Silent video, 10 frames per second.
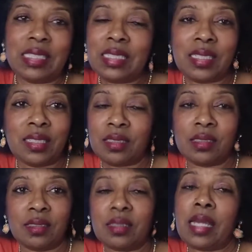Yeah,
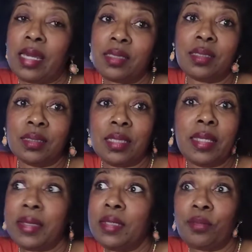God is going to say
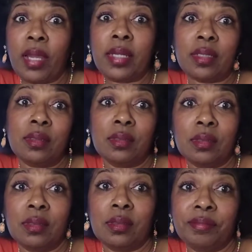that he didn't write it.
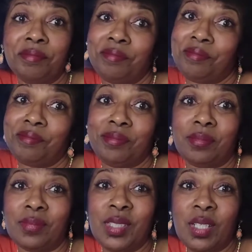
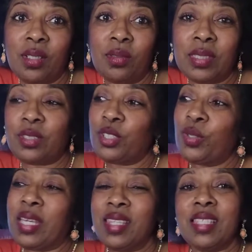You know, and so
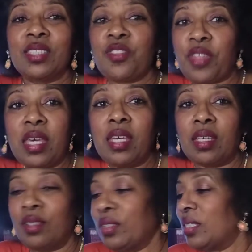you in this
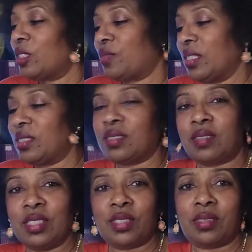thing, you in
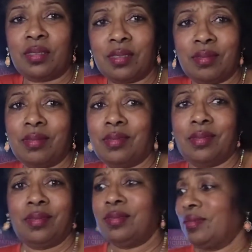this,
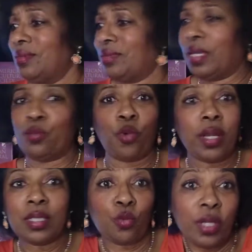and
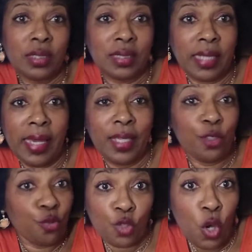where is it
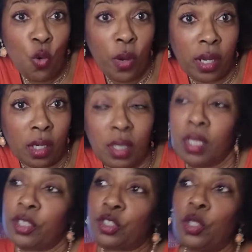taking you? Nowhere.
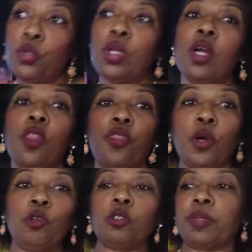So
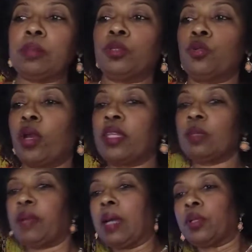those people who are in
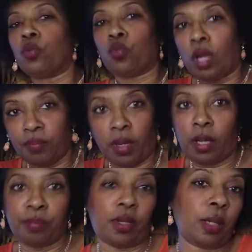the Bible
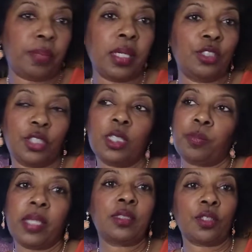are being
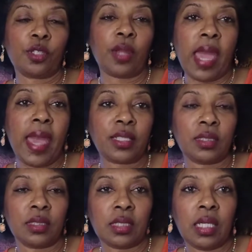judged based on their
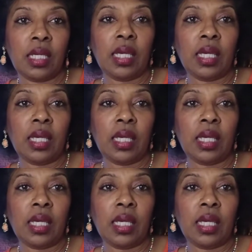actions,